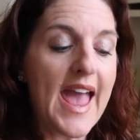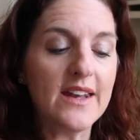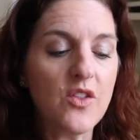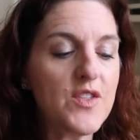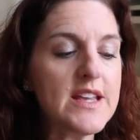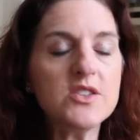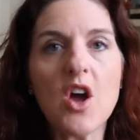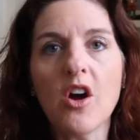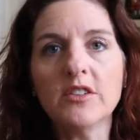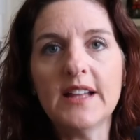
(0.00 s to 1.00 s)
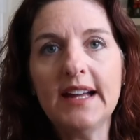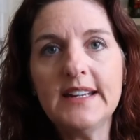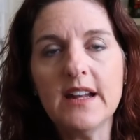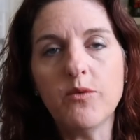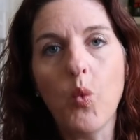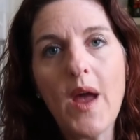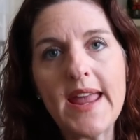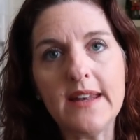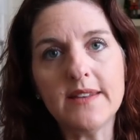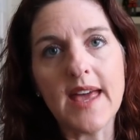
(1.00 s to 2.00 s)
And these are light enough
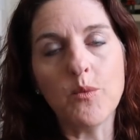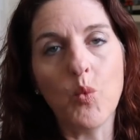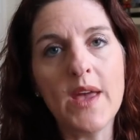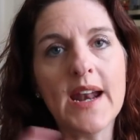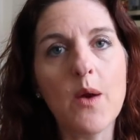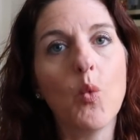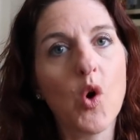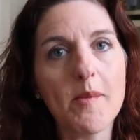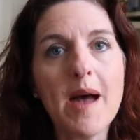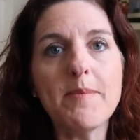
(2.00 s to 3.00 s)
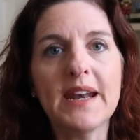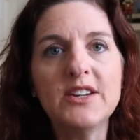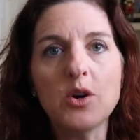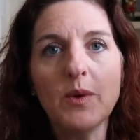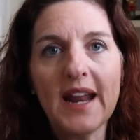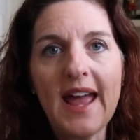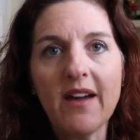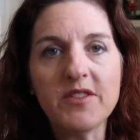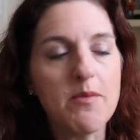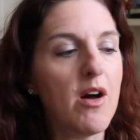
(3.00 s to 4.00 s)
weight that when I warm up and I don't want to
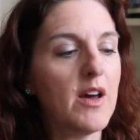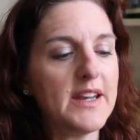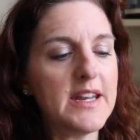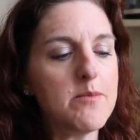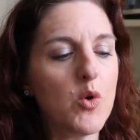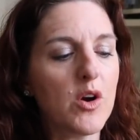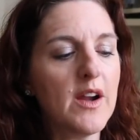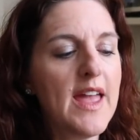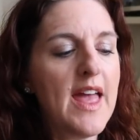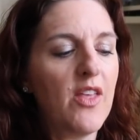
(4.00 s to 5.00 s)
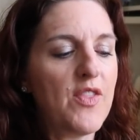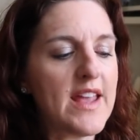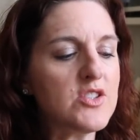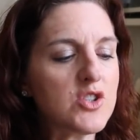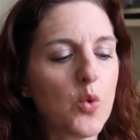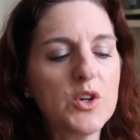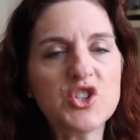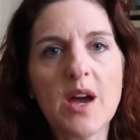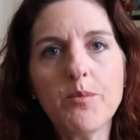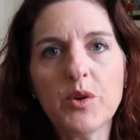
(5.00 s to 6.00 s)
have them on anymore, they
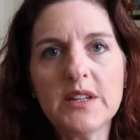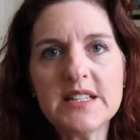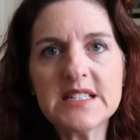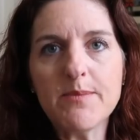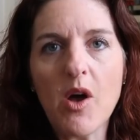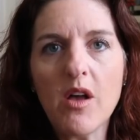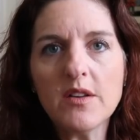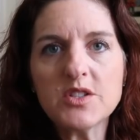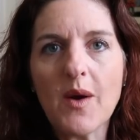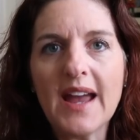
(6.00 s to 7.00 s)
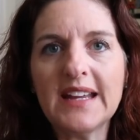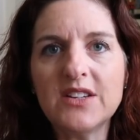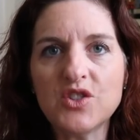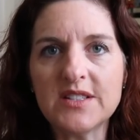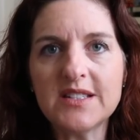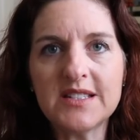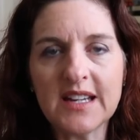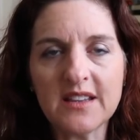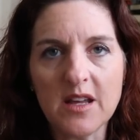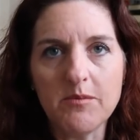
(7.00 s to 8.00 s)
squish up really small so I can just
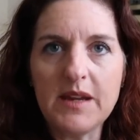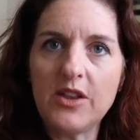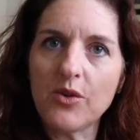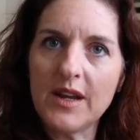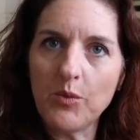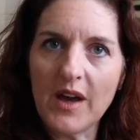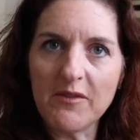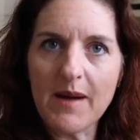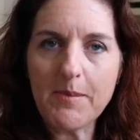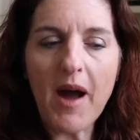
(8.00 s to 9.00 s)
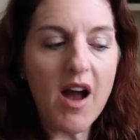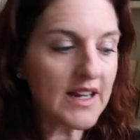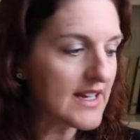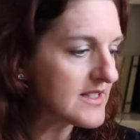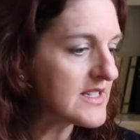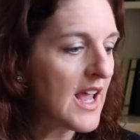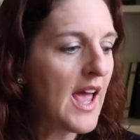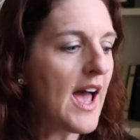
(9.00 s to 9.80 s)
stick them either in one of my pockets.